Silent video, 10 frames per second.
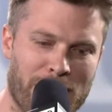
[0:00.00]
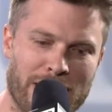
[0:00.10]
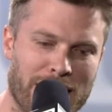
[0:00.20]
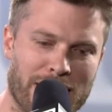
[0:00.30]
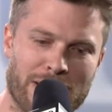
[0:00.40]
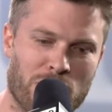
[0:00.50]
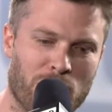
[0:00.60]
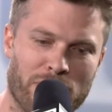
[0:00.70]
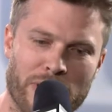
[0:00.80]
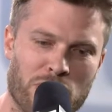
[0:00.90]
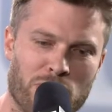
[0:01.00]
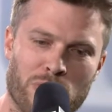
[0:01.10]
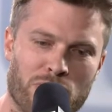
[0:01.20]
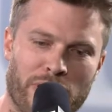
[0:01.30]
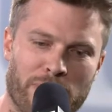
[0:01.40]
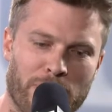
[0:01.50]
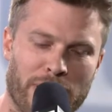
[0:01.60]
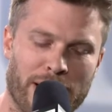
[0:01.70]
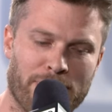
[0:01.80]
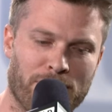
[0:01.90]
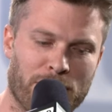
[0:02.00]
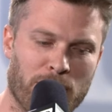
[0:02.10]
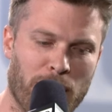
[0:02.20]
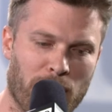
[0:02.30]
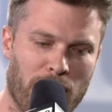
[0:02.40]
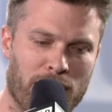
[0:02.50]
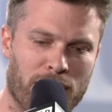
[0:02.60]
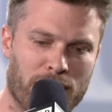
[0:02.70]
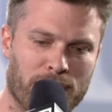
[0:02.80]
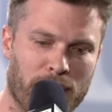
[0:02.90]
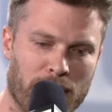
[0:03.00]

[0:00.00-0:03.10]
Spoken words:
I mean, it's sort of extraordinary. But so people have